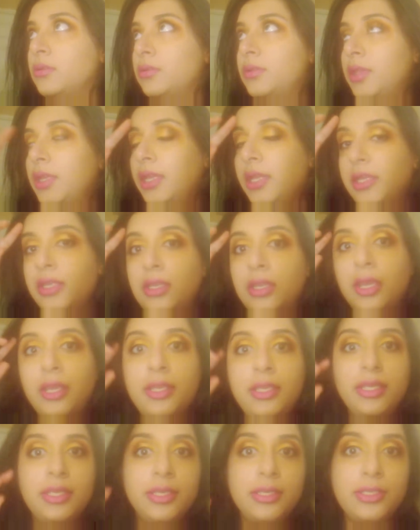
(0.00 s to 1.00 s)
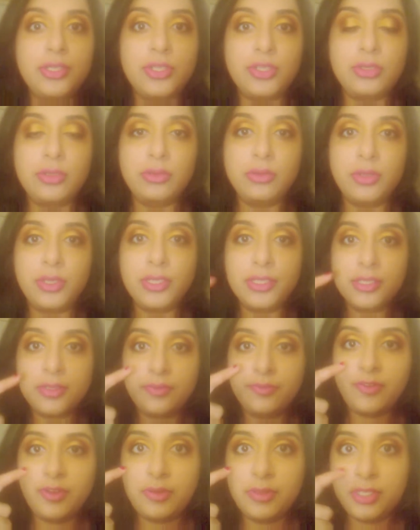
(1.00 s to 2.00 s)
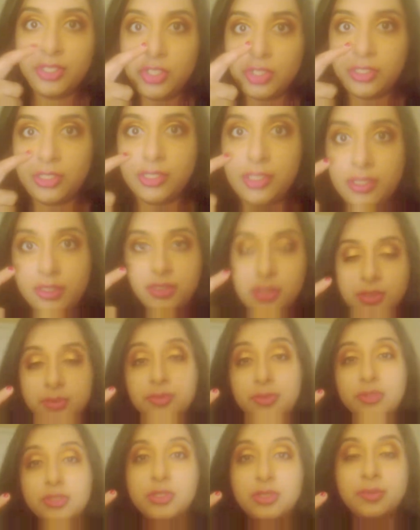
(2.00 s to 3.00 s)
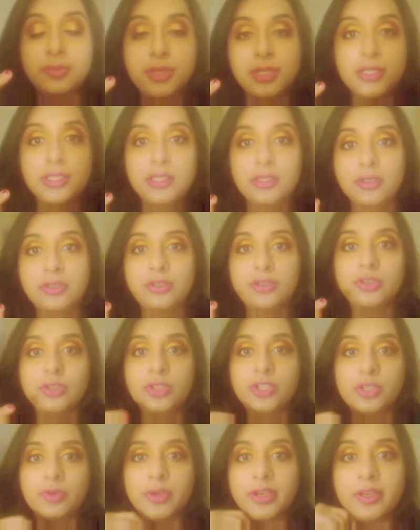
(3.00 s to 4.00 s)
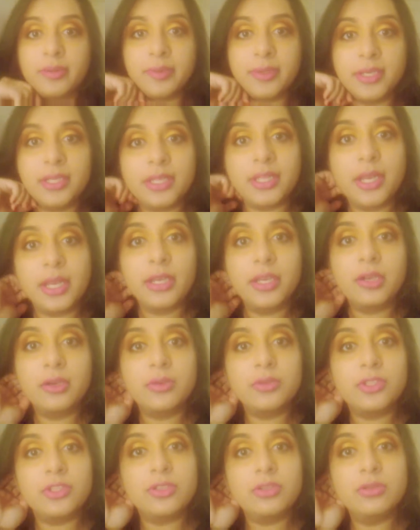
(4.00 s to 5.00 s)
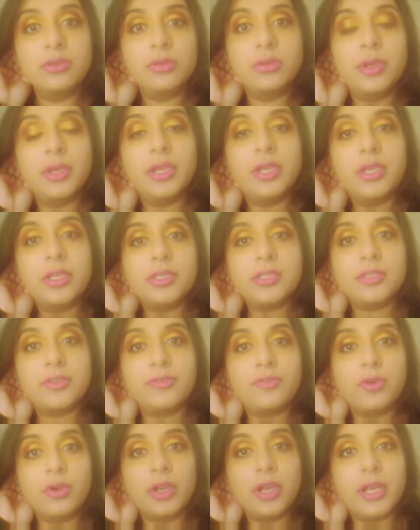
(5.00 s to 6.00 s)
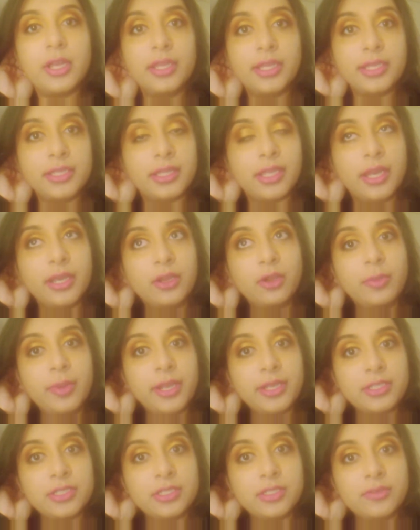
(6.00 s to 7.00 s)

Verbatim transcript: that I, I needed to get some foundation and some, some concealer. So she recommended that I go to Sephora, like that I go back to